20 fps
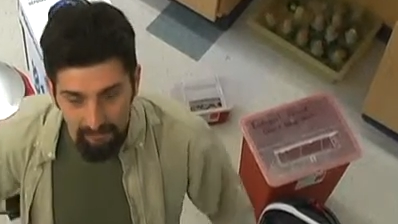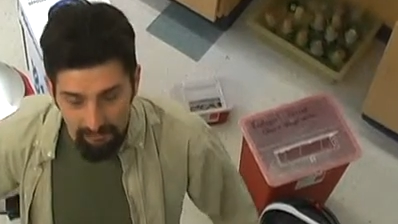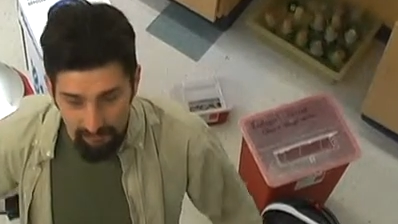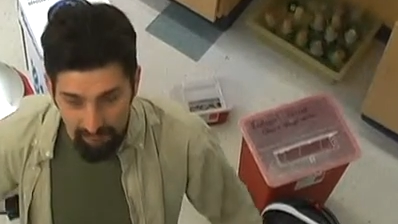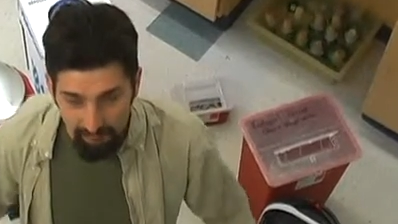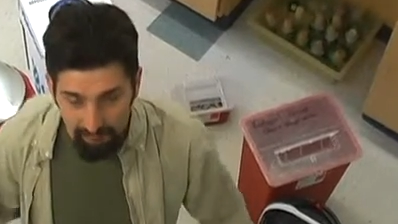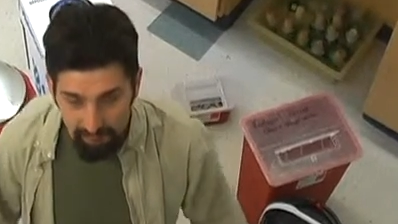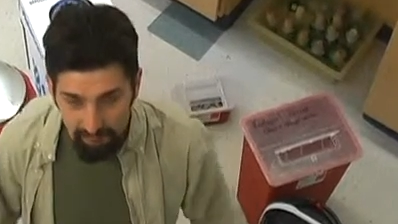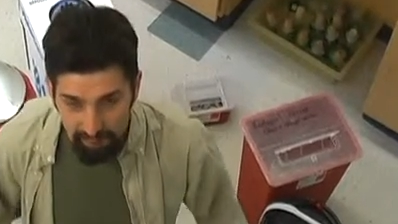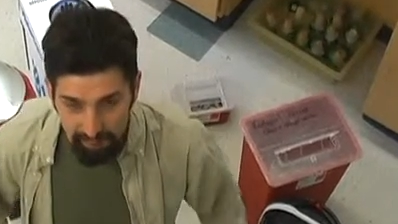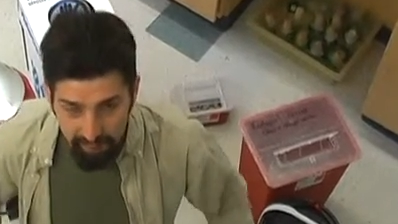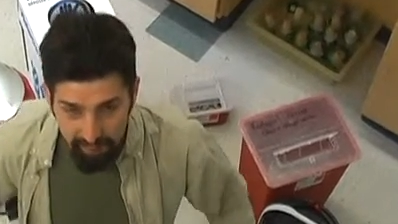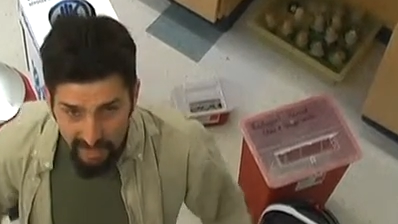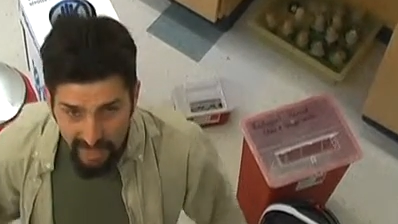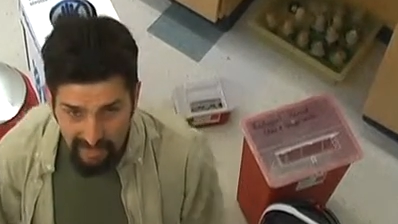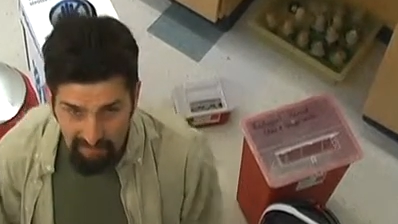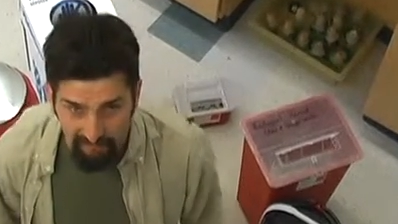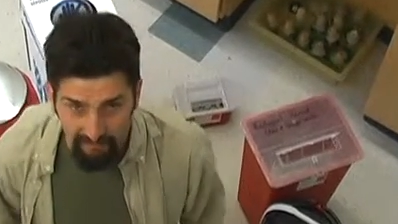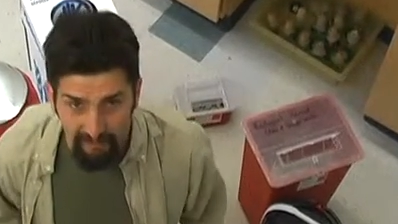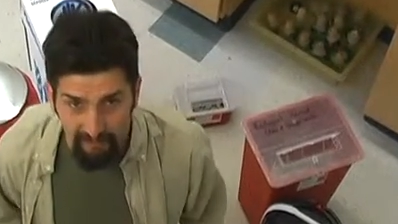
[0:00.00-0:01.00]
This is
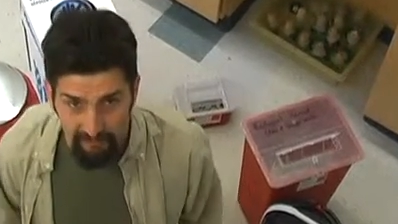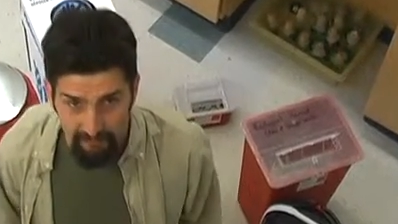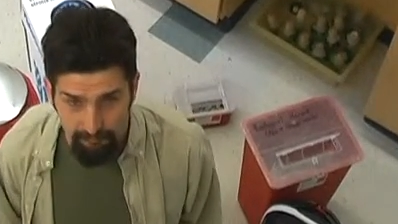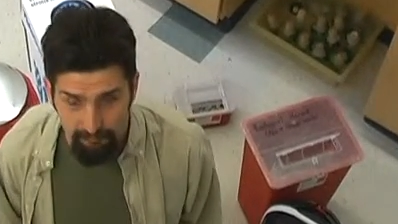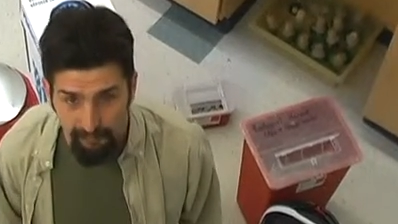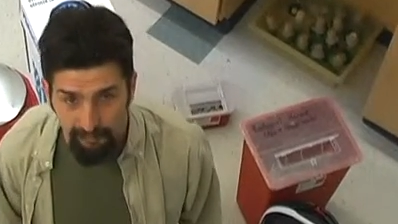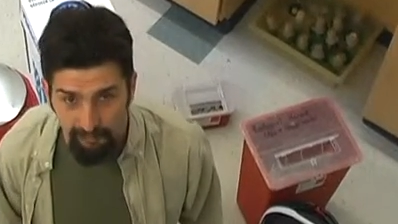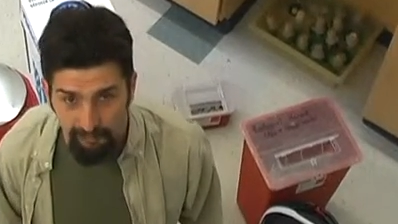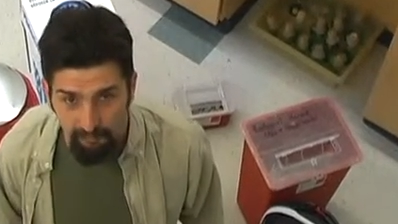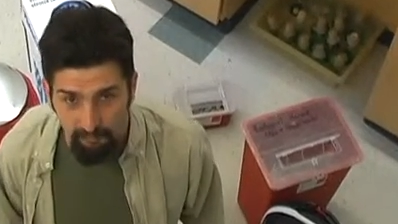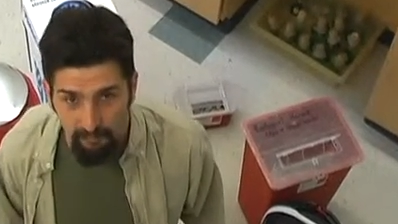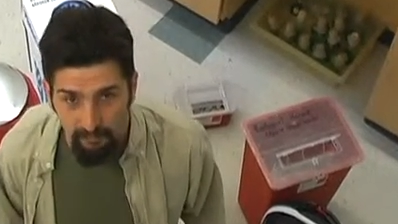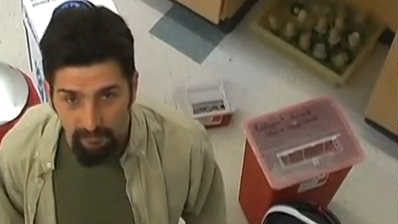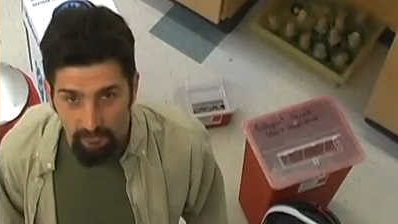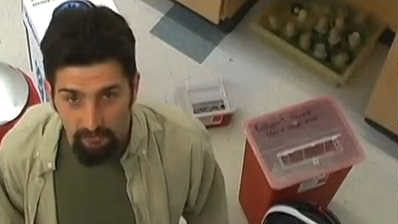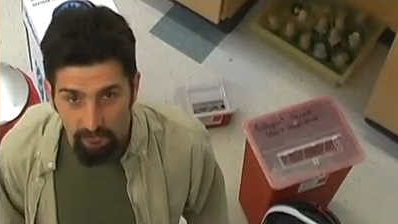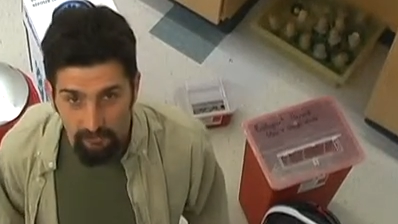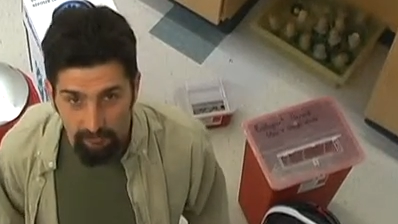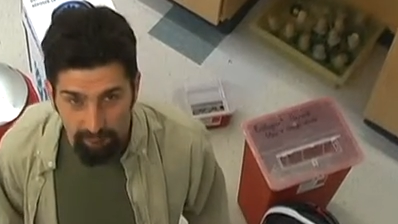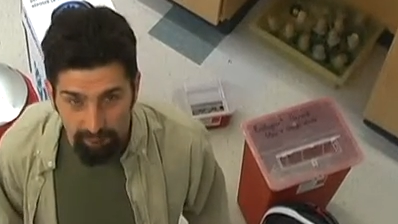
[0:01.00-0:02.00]
not like the places where
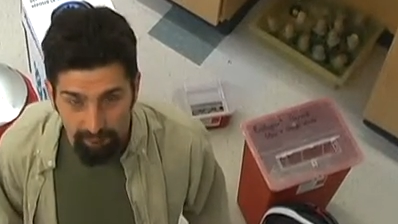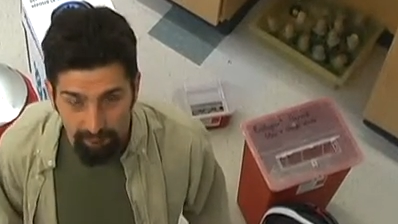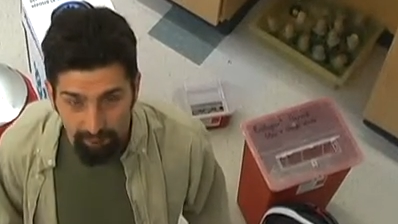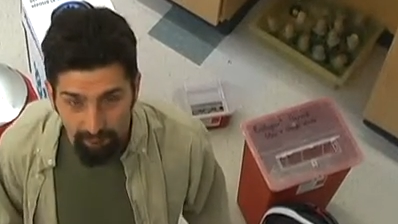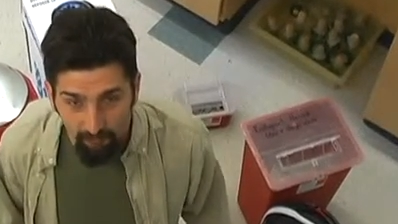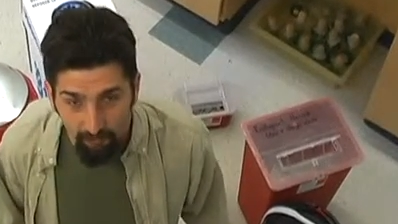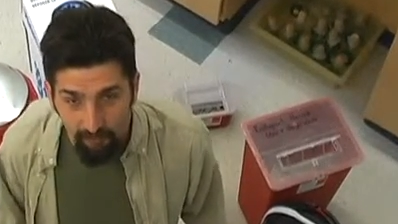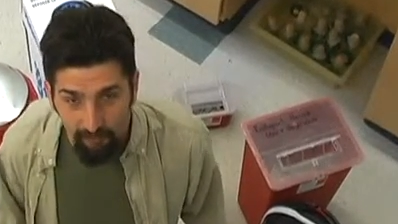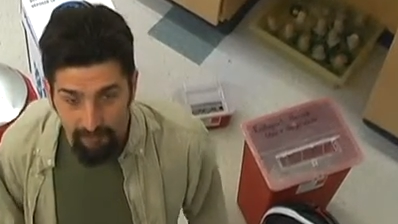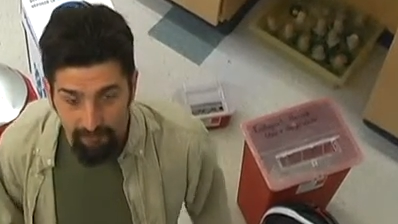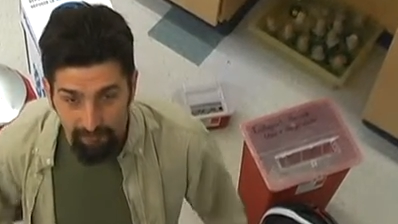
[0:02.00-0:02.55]
you worked before.